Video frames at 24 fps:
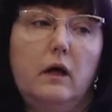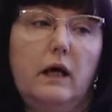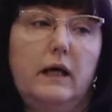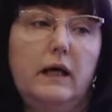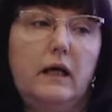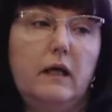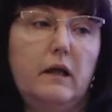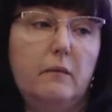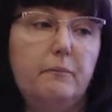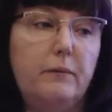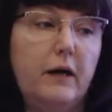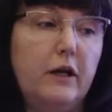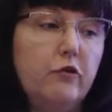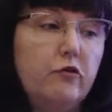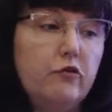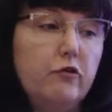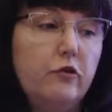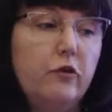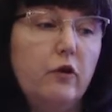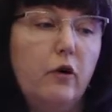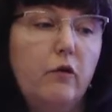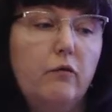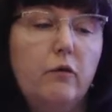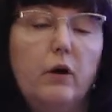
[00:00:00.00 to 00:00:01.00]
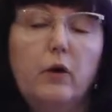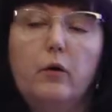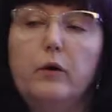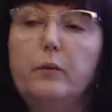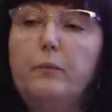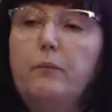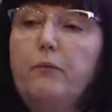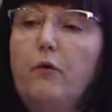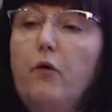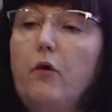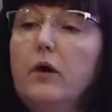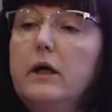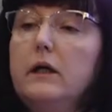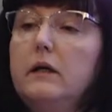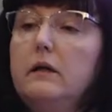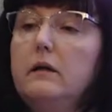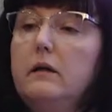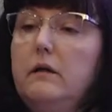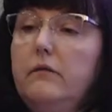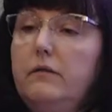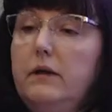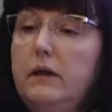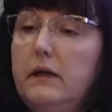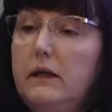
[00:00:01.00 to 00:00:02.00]
expansion of our port
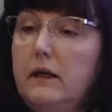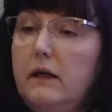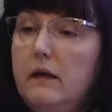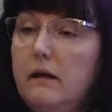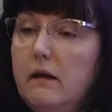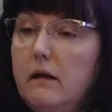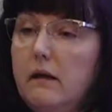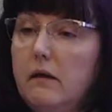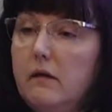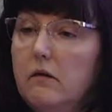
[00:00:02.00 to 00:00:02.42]
activities,